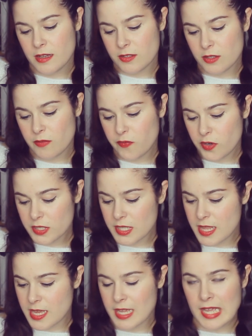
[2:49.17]
So the
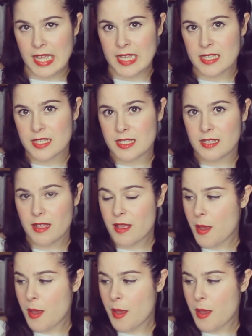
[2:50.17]
first thing is